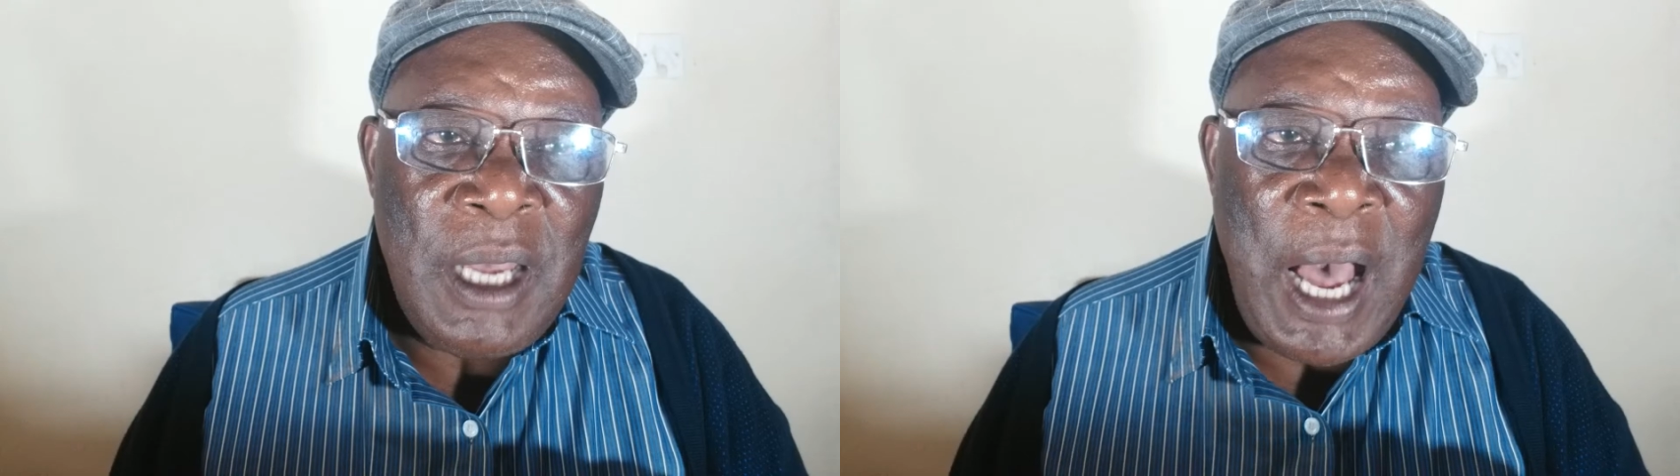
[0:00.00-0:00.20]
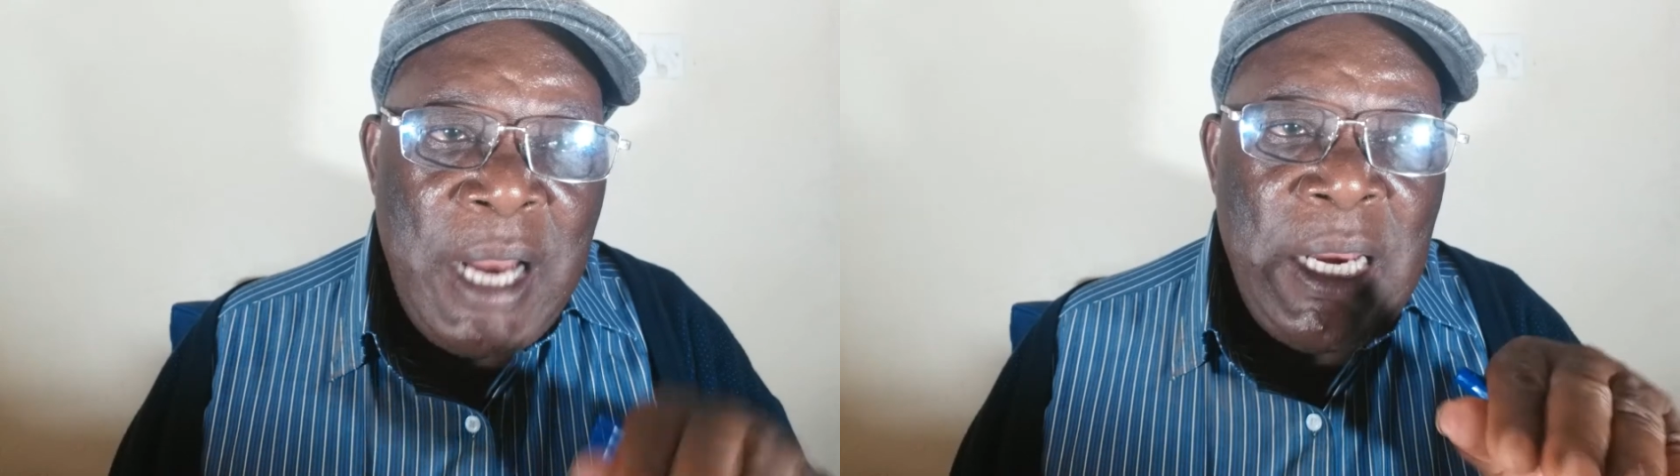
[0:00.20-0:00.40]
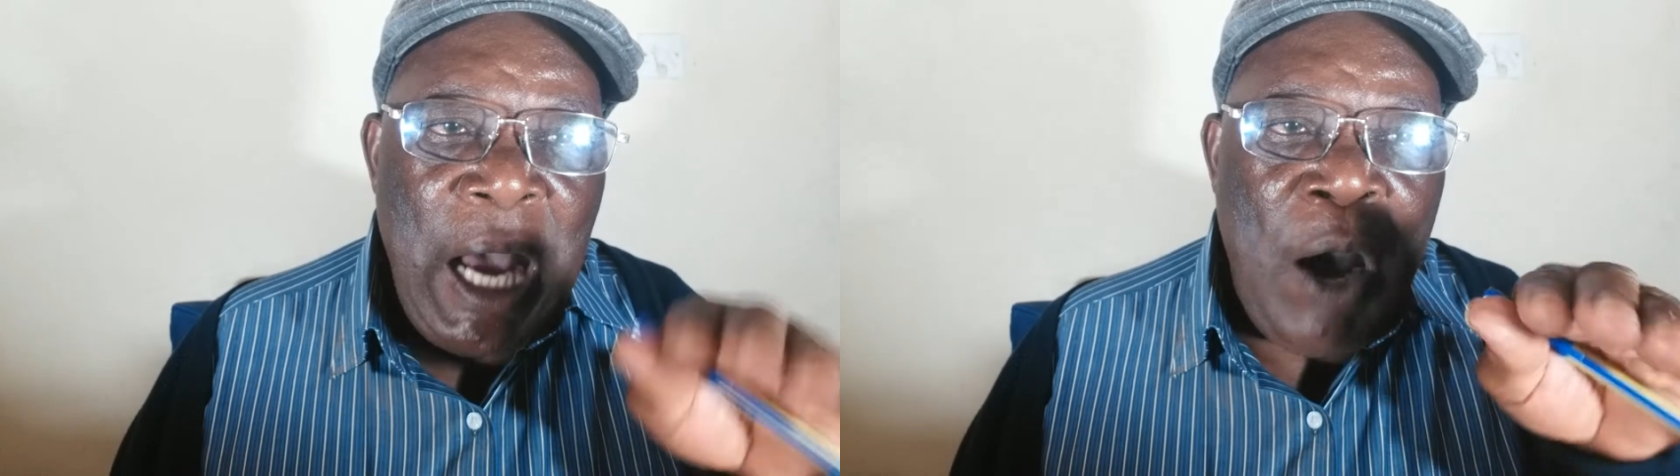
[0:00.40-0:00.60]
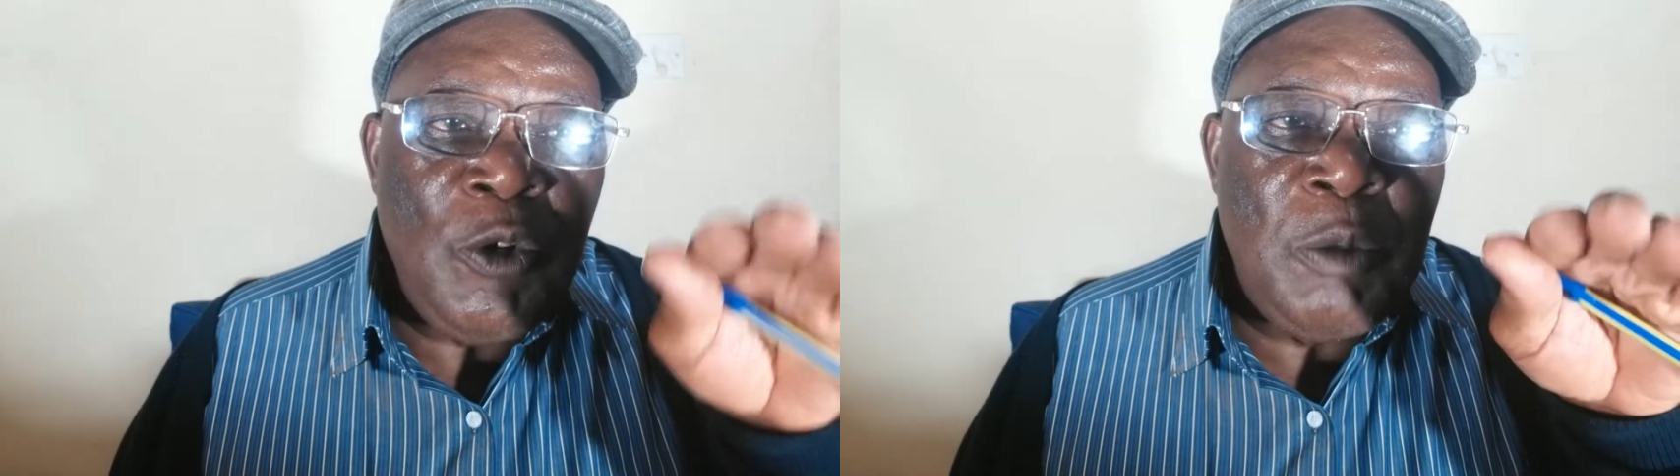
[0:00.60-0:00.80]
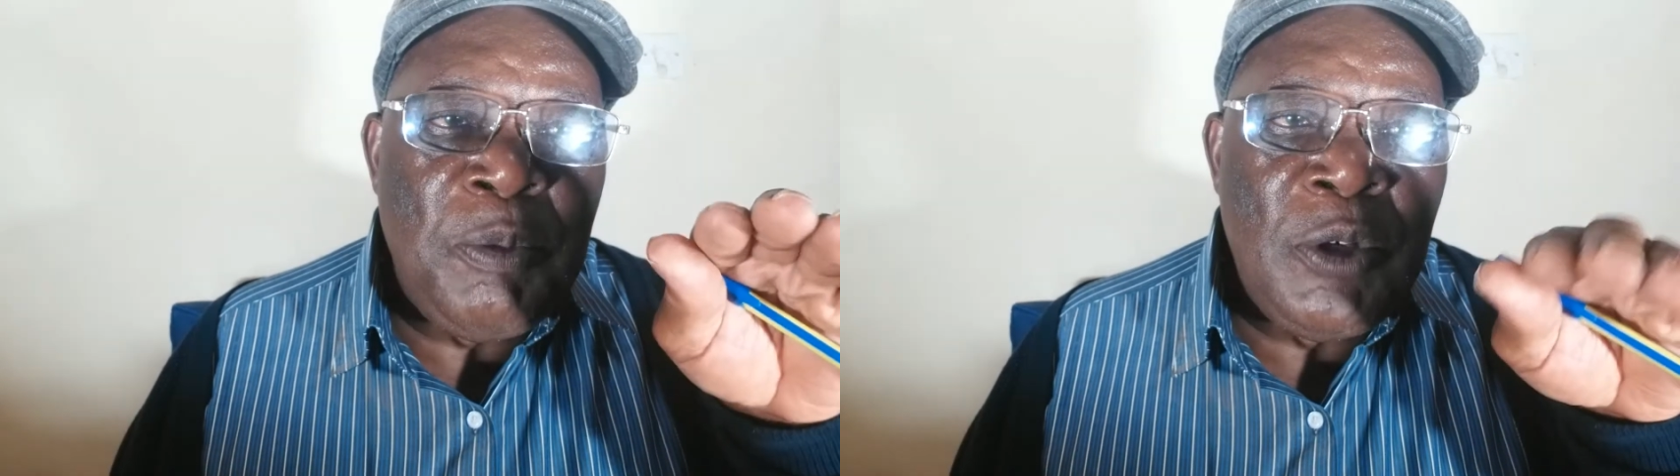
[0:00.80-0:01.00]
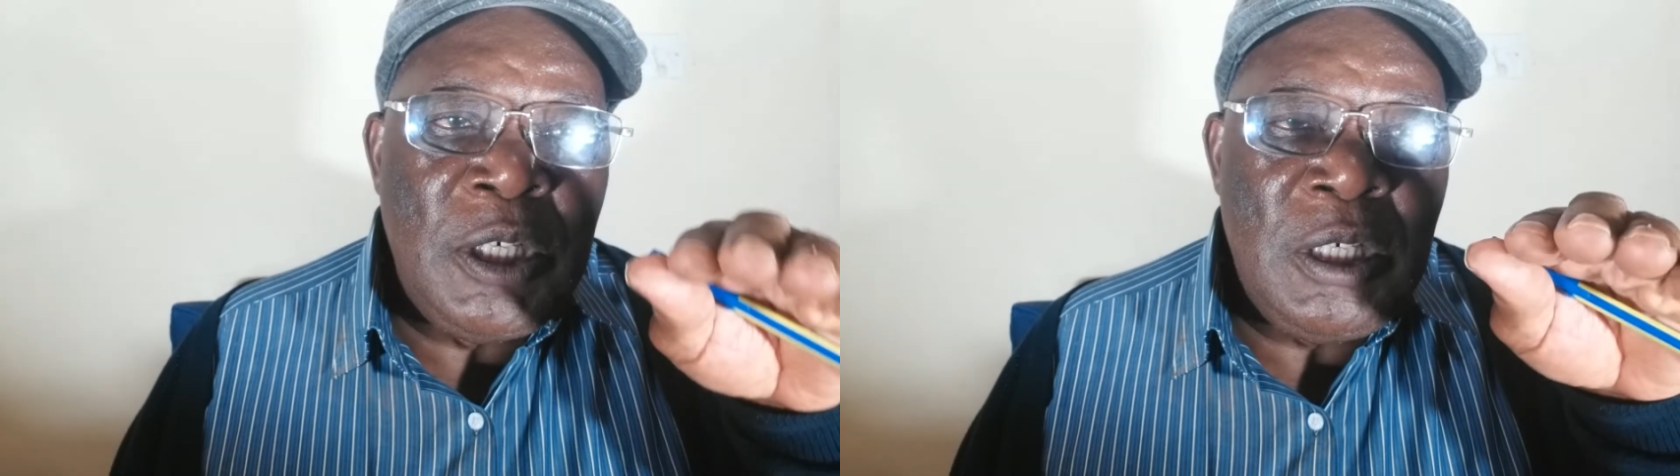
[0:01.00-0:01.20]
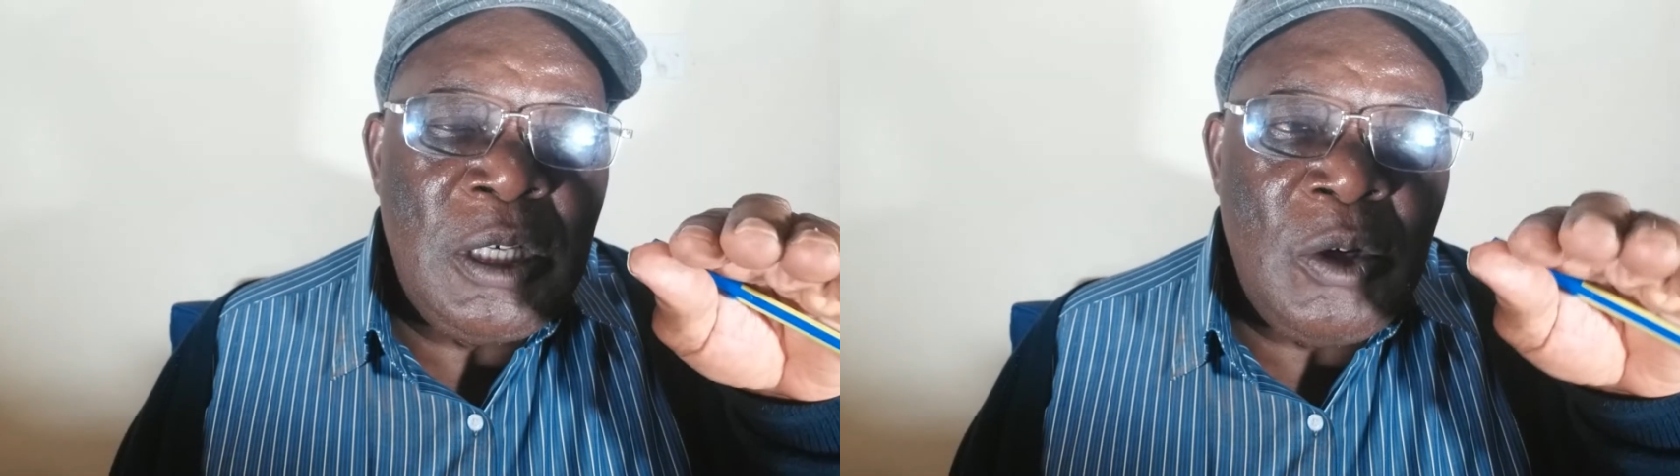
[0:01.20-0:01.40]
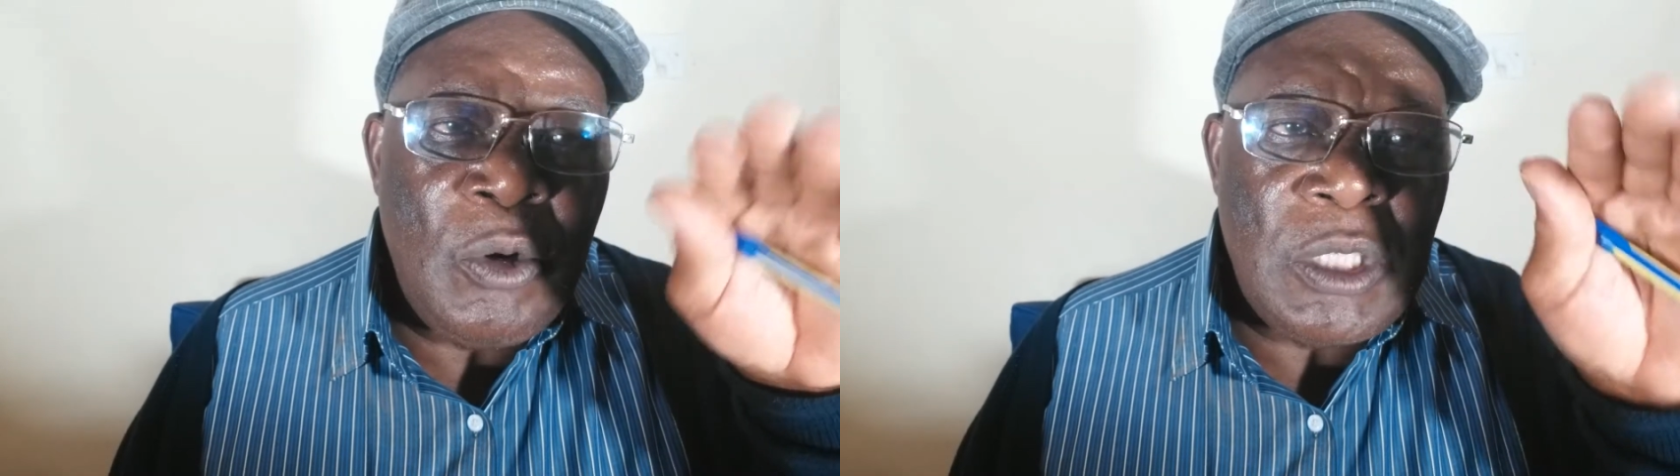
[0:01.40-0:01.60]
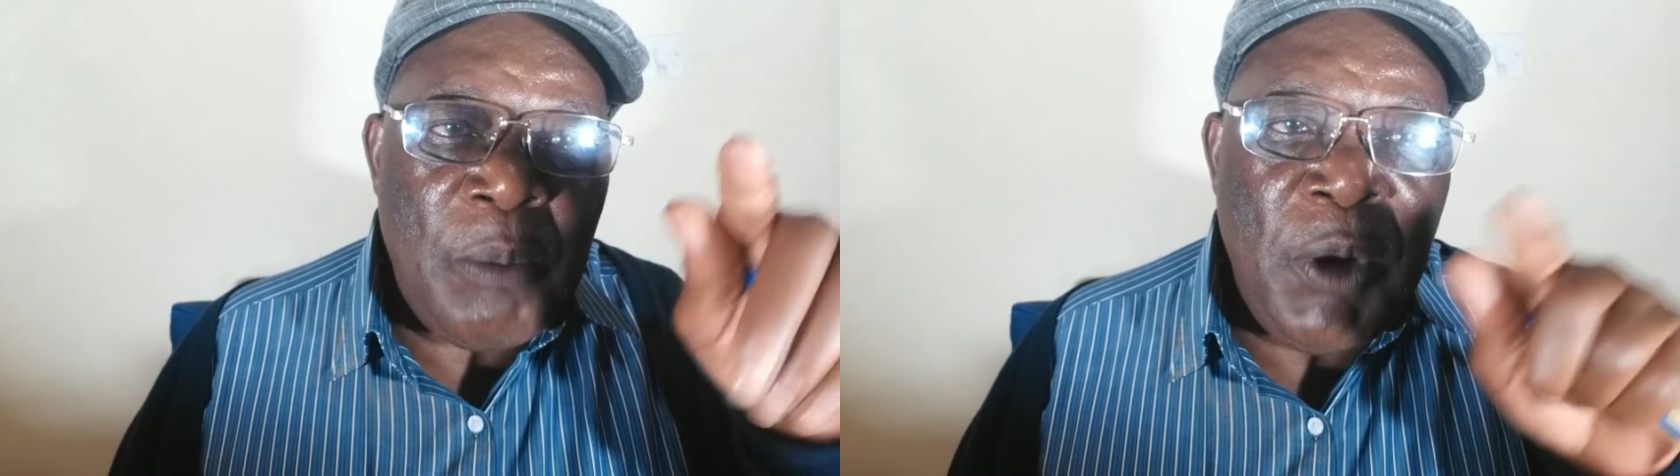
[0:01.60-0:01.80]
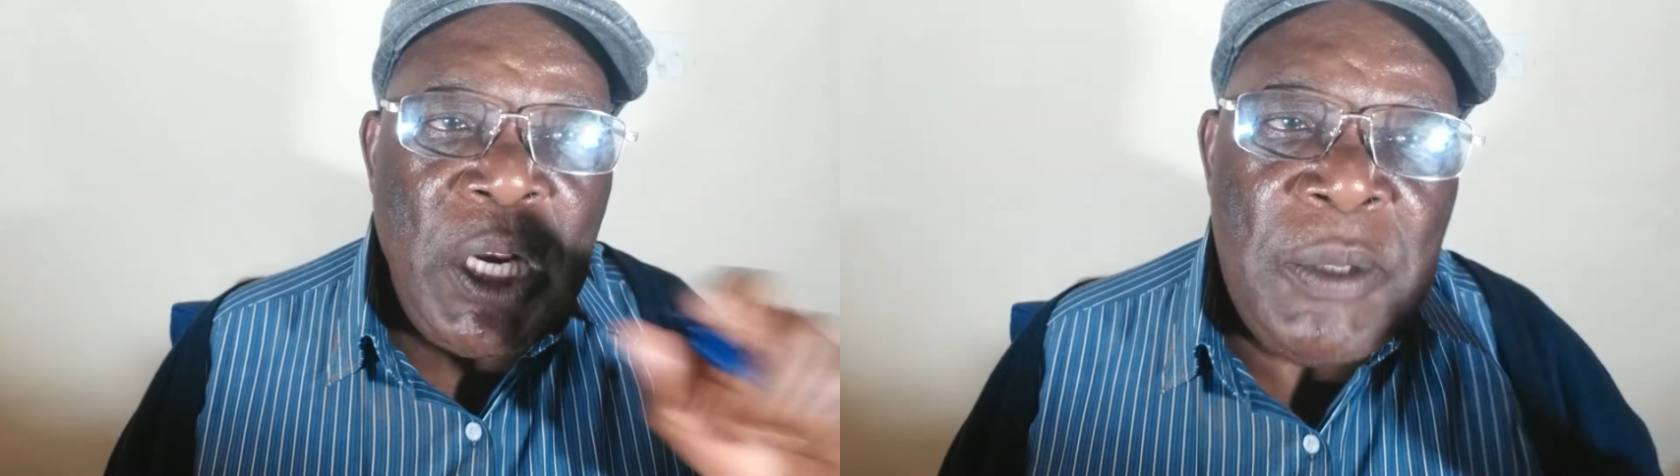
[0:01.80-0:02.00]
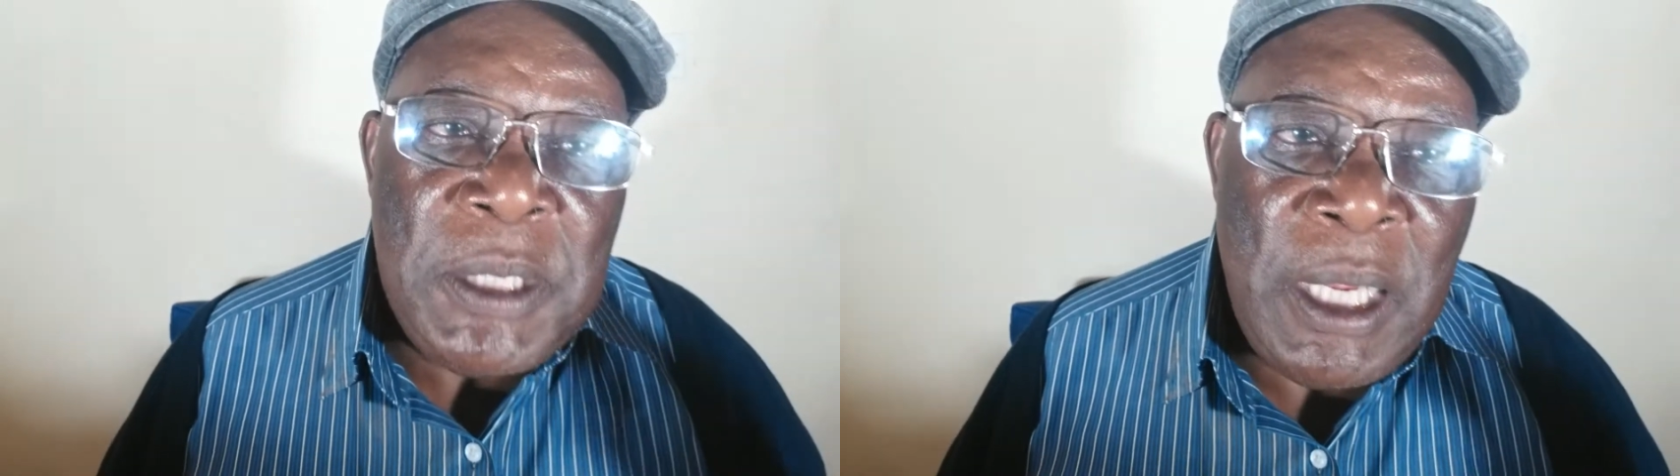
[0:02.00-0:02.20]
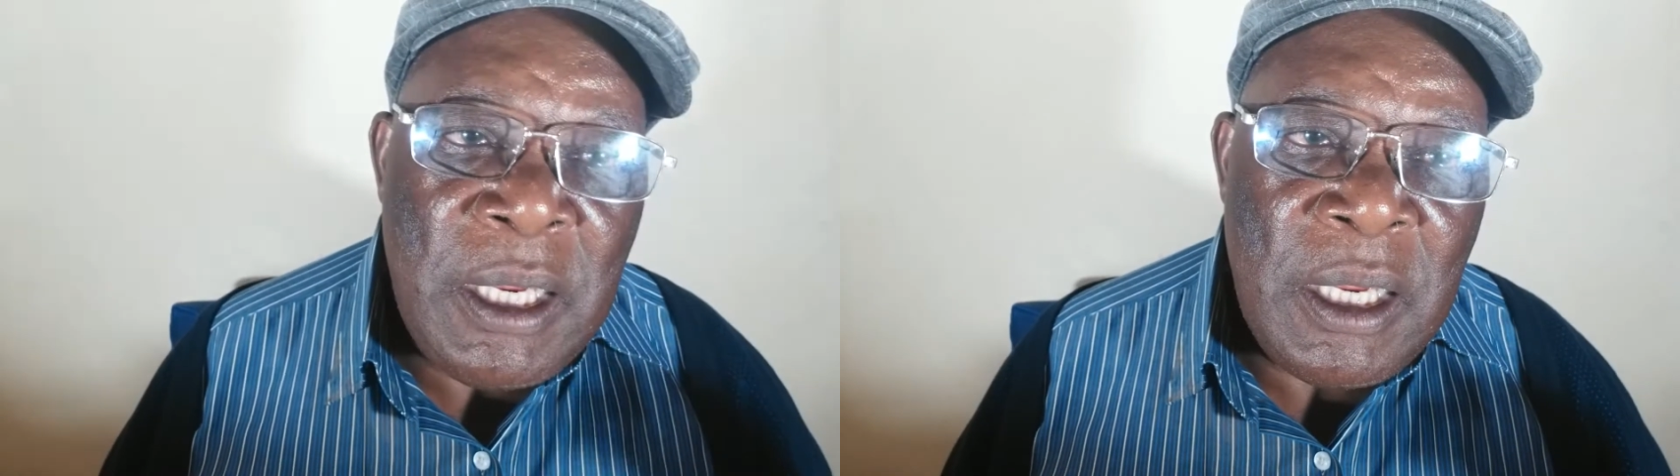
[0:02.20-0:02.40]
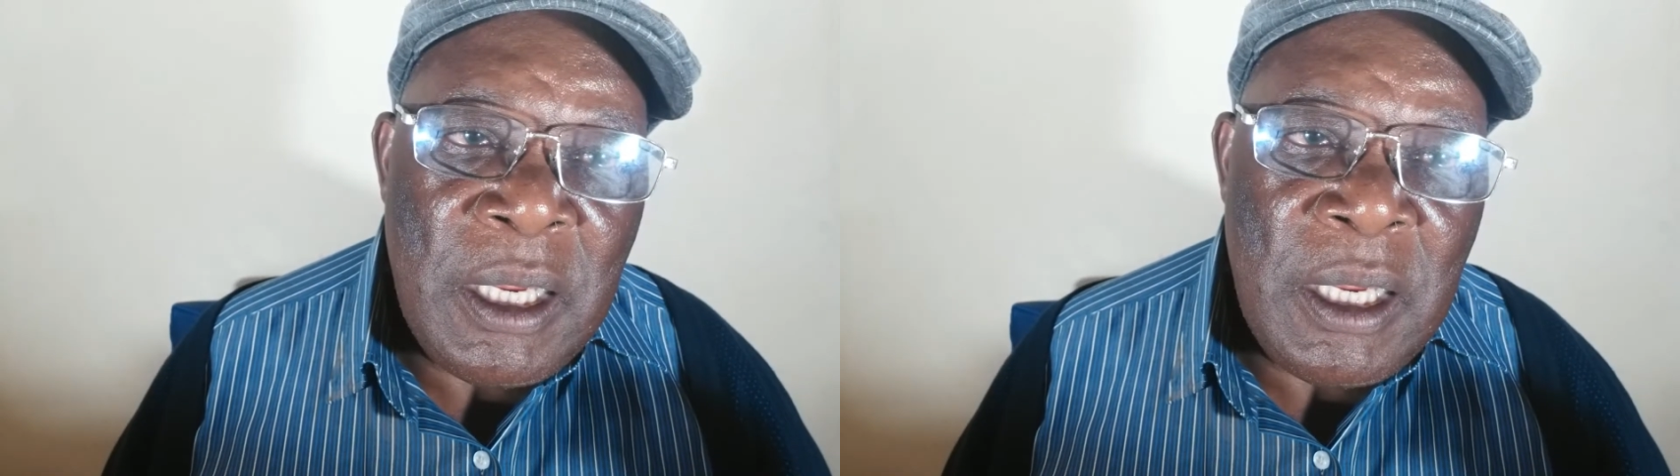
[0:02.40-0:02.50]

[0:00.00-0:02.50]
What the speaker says: and the output goes up. What are we saying?